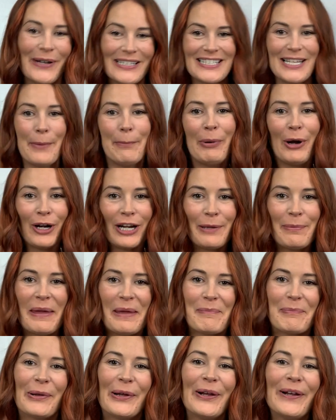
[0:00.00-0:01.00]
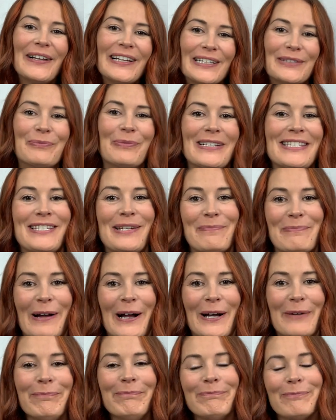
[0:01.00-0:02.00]
What's up, party people? And what's up,
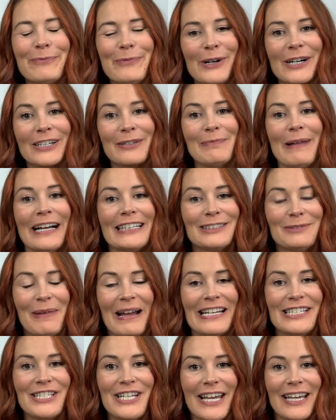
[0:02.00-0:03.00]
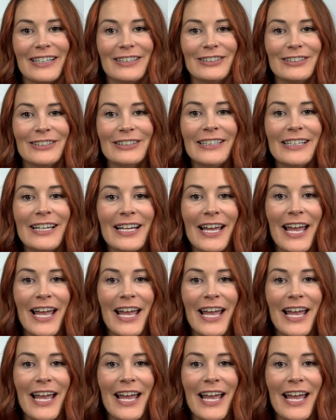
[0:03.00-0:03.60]
mom? Welcome back to my channel.